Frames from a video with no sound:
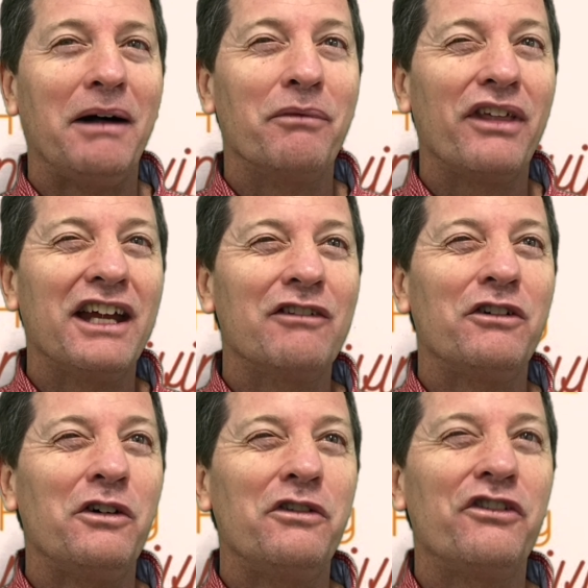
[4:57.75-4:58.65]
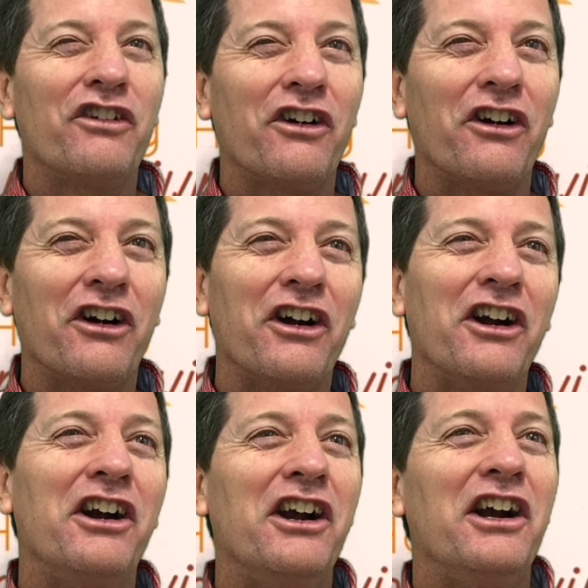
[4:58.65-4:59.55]
I'm thankful for
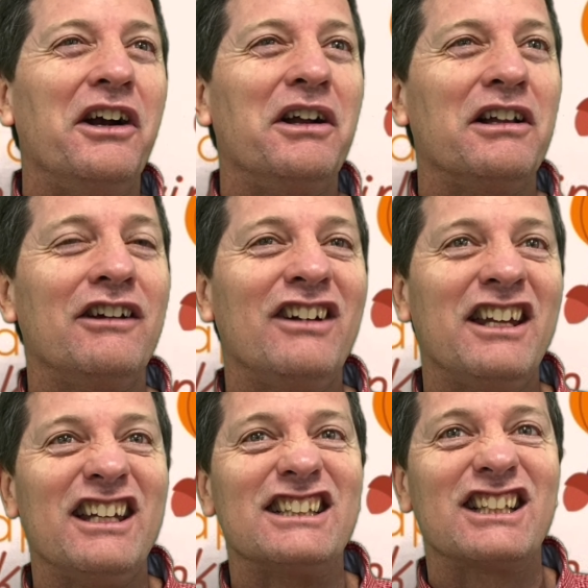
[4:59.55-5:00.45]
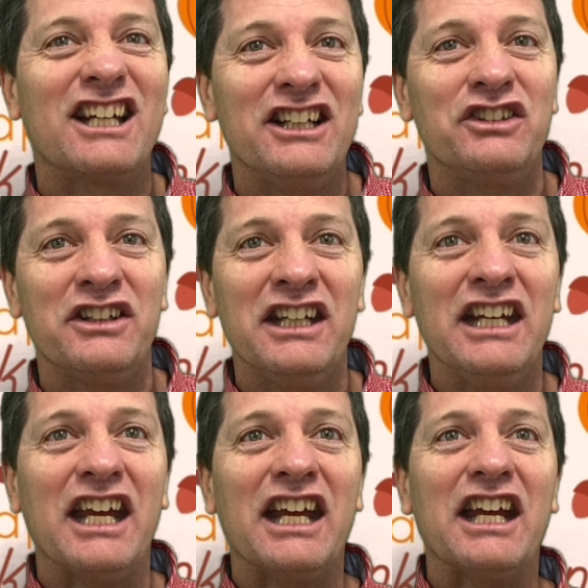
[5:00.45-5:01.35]
living in this
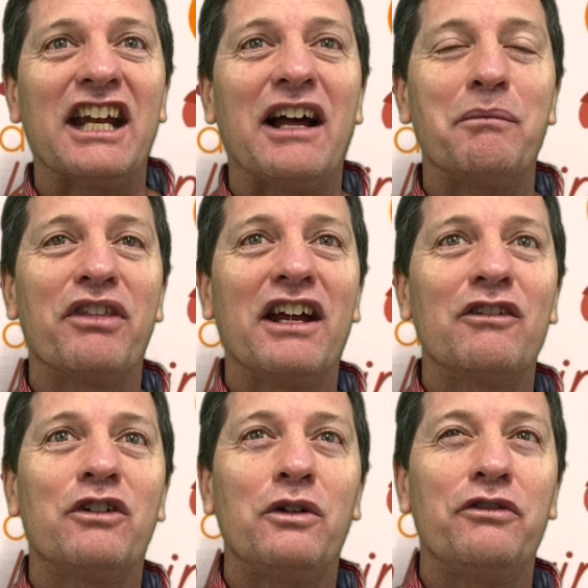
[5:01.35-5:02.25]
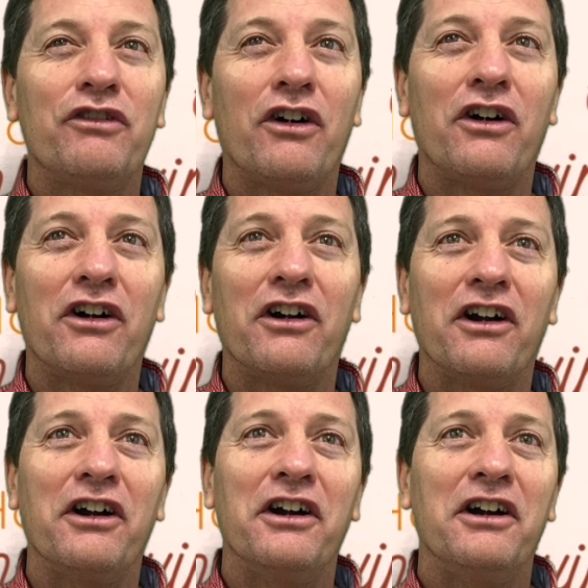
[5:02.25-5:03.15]
country, and I'm thankful
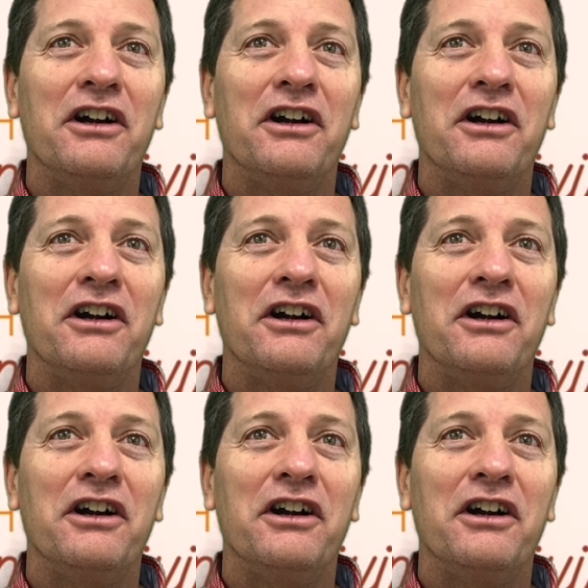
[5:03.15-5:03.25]
for